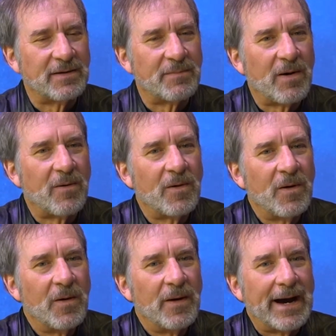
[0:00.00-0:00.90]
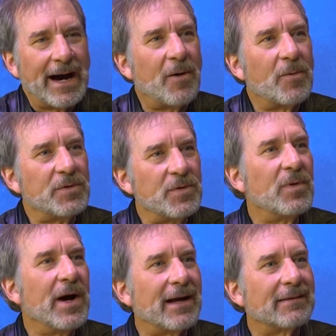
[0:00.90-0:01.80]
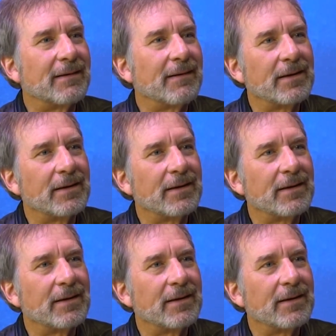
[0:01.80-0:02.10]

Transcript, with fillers: goal with this docu-series is to